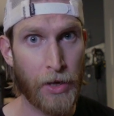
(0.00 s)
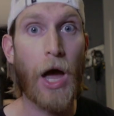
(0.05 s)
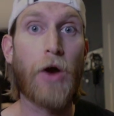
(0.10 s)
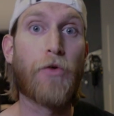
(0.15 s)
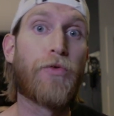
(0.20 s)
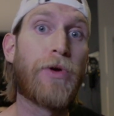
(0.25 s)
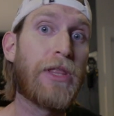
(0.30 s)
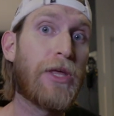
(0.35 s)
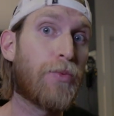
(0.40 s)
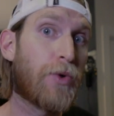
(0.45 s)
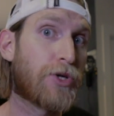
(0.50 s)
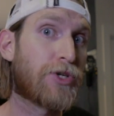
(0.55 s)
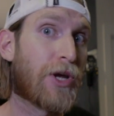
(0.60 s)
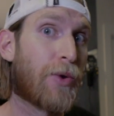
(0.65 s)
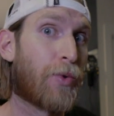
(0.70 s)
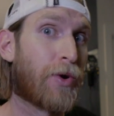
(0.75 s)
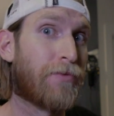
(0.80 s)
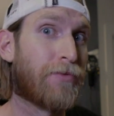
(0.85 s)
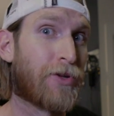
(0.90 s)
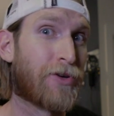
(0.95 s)
I really wish
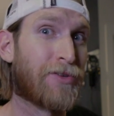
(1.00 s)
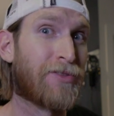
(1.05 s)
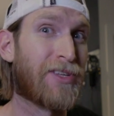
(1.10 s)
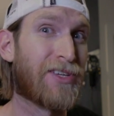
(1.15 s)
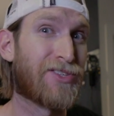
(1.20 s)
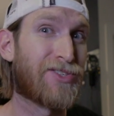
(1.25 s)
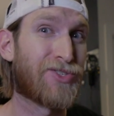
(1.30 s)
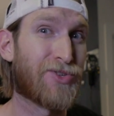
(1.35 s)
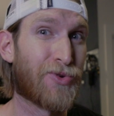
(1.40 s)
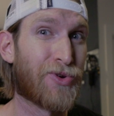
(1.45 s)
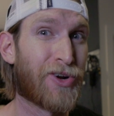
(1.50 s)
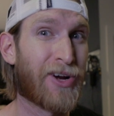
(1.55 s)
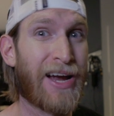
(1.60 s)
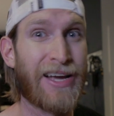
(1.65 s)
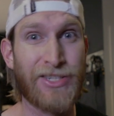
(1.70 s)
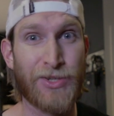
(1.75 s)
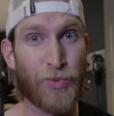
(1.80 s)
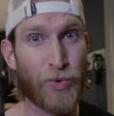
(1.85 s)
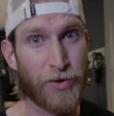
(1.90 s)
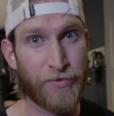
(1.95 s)
I would have learned this sooner,
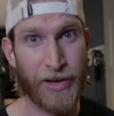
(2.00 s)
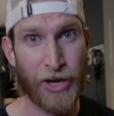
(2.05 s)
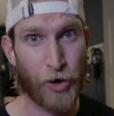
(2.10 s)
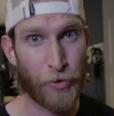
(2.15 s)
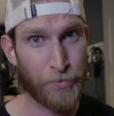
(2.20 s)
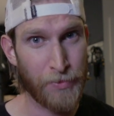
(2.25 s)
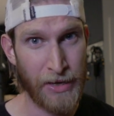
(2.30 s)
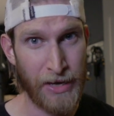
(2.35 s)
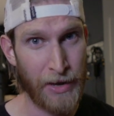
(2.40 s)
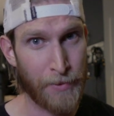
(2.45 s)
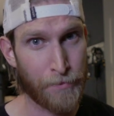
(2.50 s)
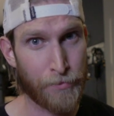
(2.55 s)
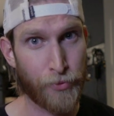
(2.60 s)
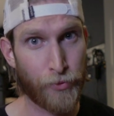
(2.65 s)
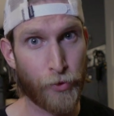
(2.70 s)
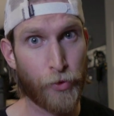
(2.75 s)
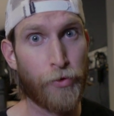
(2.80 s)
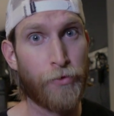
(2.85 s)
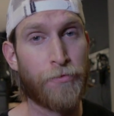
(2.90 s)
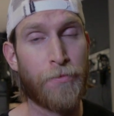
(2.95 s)
as it would have helped me
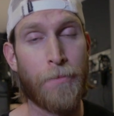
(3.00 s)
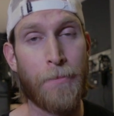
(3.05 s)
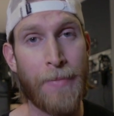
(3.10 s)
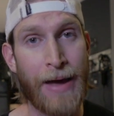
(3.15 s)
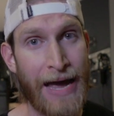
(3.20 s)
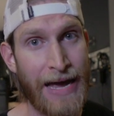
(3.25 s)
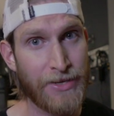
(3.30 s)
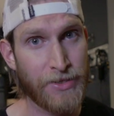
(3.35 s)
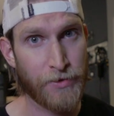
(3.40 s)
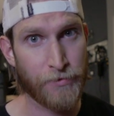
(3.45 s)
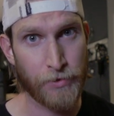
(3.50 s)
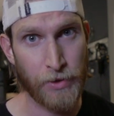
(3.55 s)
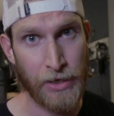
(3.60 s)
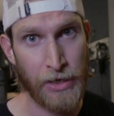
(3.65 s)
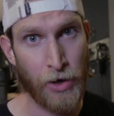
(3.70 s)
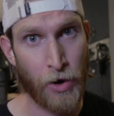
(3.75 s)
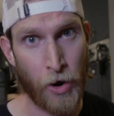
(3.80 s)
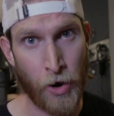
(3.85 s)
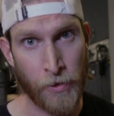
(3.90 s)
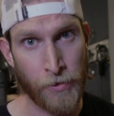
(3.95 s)
improve
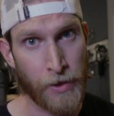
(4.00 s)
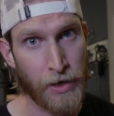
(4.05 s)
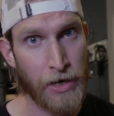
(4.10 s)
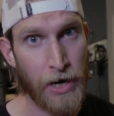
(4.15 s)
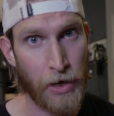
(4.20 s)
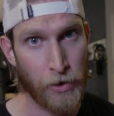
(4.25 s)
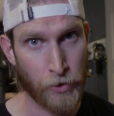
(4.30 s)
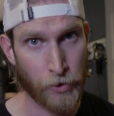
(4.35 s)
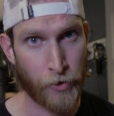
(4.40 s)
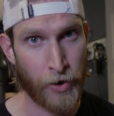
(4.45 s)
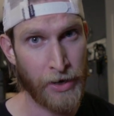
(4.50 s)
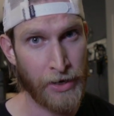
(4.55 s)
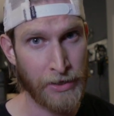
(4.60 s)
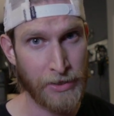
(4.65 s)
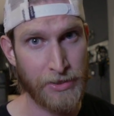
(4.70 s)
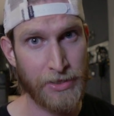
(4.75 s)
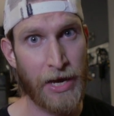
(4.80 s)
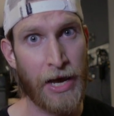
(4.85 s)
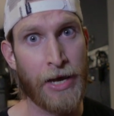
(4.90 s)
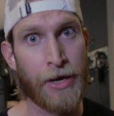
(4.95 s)
massively on the color
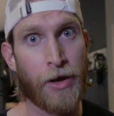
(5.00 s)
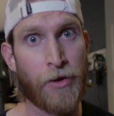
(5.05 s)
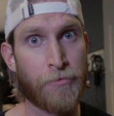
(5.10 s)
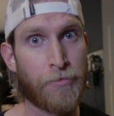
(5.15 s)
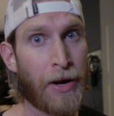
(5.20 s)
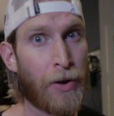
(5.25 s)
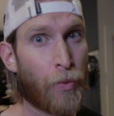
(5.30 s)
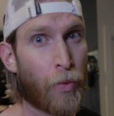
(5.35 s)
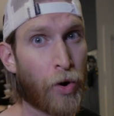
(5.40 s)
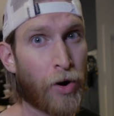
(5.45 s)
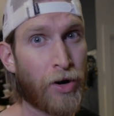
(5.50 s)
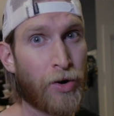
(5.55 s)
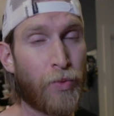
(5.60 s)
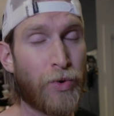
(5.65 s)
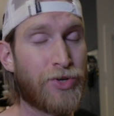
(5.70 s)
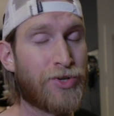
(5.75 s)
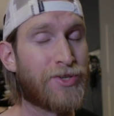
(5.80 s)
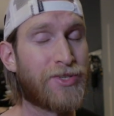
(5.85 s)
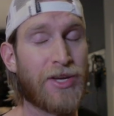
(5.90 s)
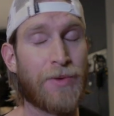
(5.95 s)
grading side of my work,
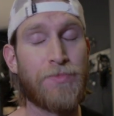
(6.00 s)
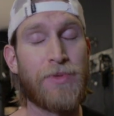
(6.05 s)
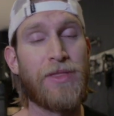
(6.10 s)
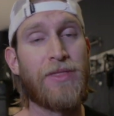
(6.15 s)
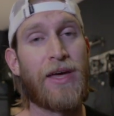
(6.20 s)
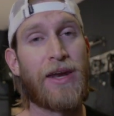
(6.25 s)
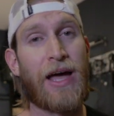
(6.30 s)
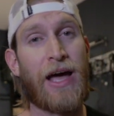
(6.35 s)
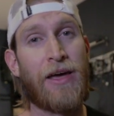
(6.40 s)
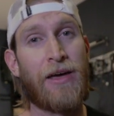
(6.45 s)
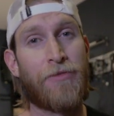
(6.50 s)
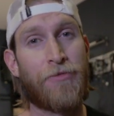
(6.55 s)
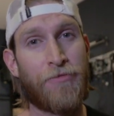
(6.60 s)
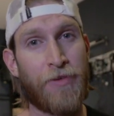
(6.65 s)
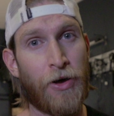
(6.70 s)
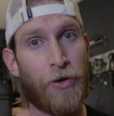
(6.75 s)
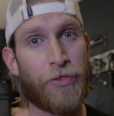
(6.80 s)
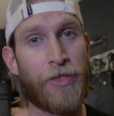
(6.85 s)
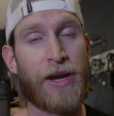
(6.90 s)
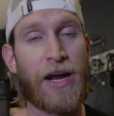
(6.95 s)
which is something that I have
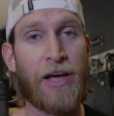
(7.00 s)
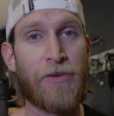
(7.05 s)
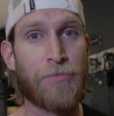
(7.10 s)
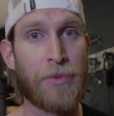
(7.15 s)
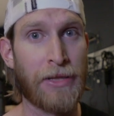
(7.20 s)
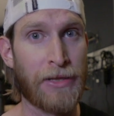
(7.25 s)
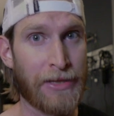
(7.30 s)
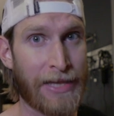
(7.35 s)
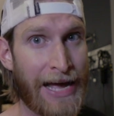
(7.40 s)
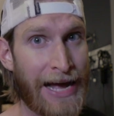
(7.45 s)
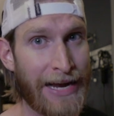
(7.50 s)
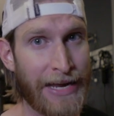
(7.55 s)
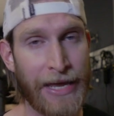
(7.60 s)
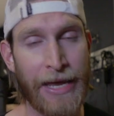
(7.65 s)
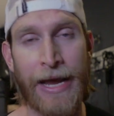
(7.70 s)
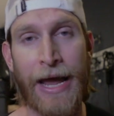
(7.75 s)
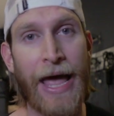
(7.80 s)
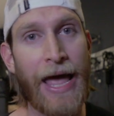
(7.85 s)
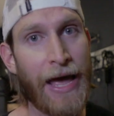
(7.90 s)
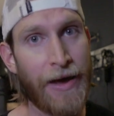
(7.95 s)
felt that I've been
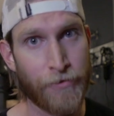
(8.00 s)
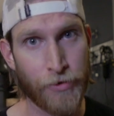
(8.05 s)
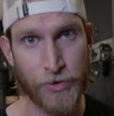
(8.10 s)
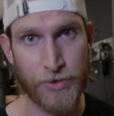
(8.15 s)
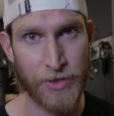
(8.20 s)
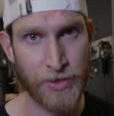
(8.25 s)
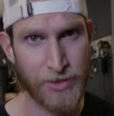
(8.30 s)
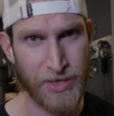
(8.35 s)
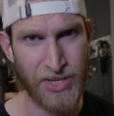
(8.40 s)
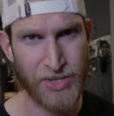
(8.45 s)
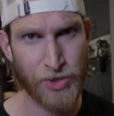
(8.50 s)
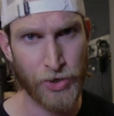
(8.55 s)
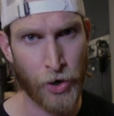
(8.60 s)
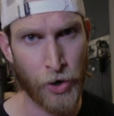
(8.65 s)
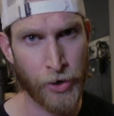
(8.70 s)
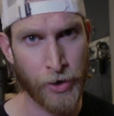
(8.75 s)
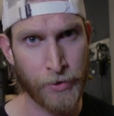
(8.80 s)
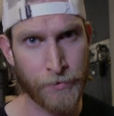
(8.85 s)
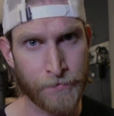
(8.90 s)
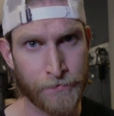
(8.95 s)
lacking ever since I
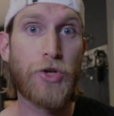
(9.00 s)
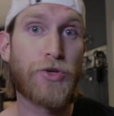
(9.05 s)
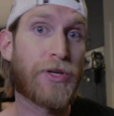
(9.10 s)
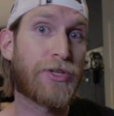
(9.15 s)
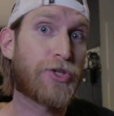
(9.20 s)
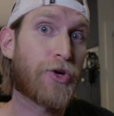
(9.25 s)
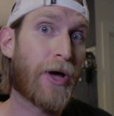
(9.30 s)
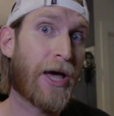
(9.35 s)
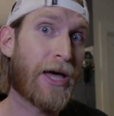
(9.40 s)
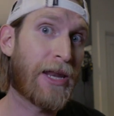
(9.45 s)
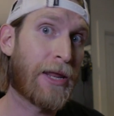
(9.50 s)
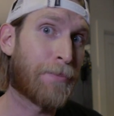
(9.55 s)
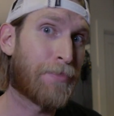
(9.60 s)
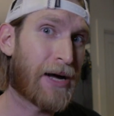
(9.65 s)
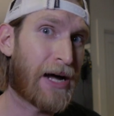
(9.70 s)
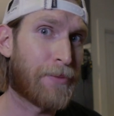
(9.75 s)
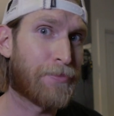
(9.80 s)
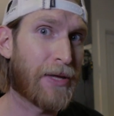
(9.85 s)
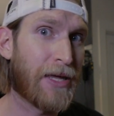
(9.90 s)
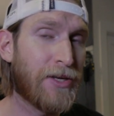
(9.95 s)
started. So let's go ahead and
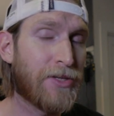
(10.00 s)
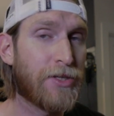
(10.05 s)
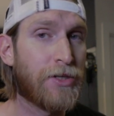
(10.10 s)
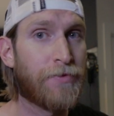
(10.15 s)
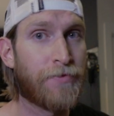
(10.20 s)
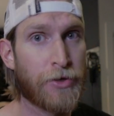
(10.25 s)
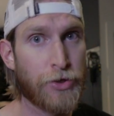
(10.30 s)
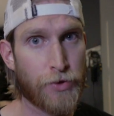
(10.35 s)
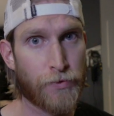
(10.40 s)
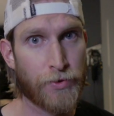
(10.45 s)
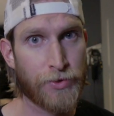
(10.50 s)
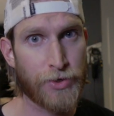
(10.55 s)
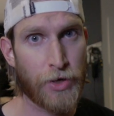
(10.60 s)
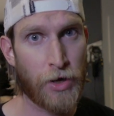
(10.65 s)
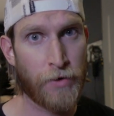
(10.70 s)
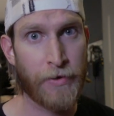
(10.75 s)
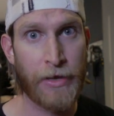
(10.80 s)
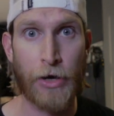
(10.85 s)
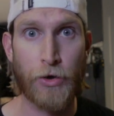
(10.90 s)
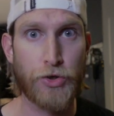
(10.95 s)
pop into DaVinci
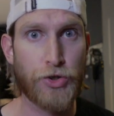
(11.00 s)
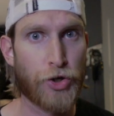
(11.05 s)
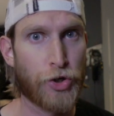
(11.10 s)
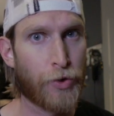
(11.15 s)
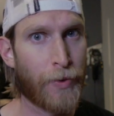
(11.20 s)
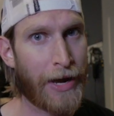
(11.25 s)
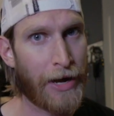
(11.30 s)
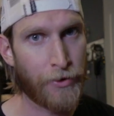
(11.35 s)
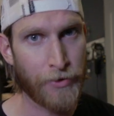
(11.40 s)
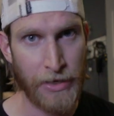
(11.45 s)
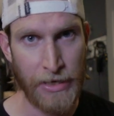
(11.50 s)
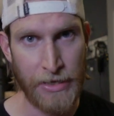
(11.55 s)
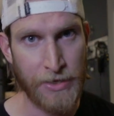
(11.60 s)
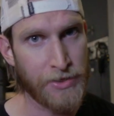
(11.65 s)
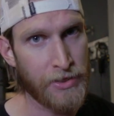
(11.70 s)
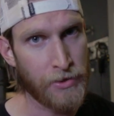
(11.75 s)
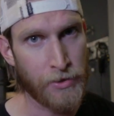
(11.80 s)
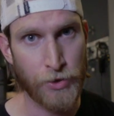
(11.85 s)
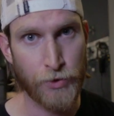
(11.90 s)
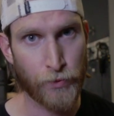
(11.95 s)
Resolve and I'll show you how
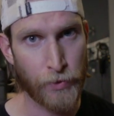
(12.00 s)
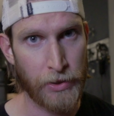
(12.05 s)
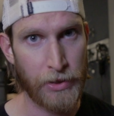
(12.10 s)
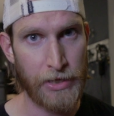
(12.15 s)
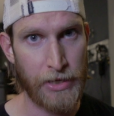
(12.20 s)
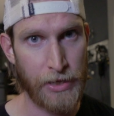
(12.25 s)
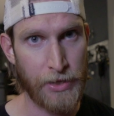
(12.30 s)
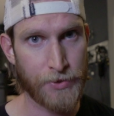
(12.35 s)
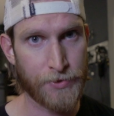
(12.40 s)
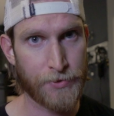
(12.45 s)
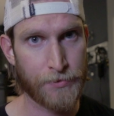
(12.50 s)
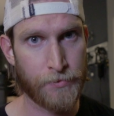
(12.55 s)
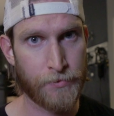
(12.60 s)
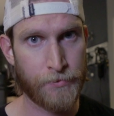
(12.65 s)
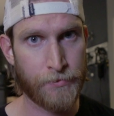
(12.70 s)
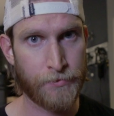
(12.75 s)
easy this really is.